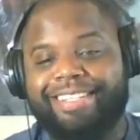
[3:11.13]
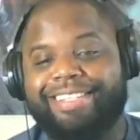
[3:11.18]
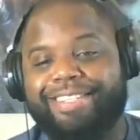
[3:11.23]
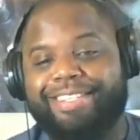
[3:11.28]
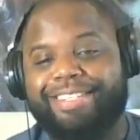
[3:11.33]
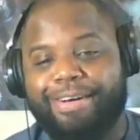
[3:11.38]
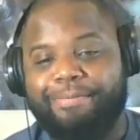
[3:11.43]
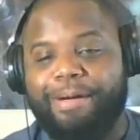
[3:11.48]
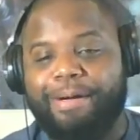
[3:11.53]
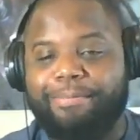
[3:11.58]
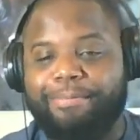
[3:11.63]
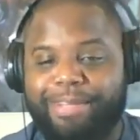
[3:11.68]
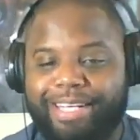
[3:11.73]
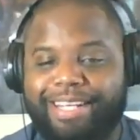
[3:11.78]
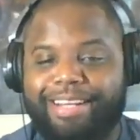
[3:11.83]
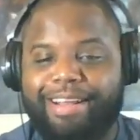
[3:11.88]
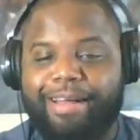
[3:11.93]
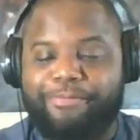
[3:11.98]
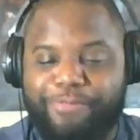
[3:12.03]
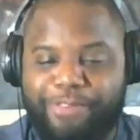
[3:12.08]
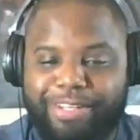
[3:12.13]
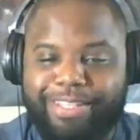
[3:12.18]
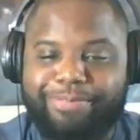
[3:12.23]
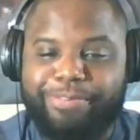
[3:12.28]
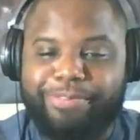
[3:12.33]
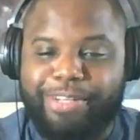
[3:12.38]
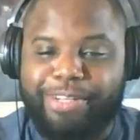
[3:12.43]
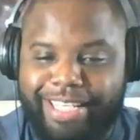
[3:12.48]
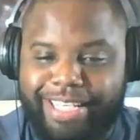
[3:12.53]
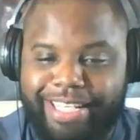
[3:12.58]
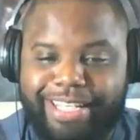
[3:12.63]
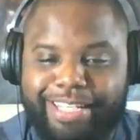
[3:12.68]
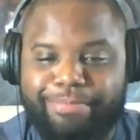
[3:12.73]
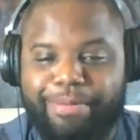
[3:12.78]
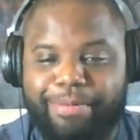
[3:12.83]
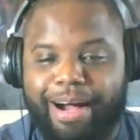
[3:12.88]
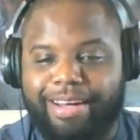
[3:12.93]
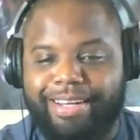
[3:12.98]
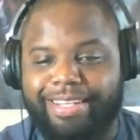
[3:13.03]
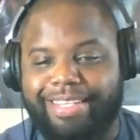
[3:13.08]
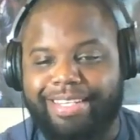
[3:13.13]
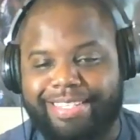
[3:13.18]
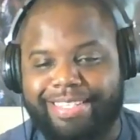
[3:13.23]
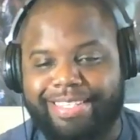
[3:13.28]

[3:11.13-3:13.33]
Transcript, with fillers: So I'm looking. I'm feeling really good about it.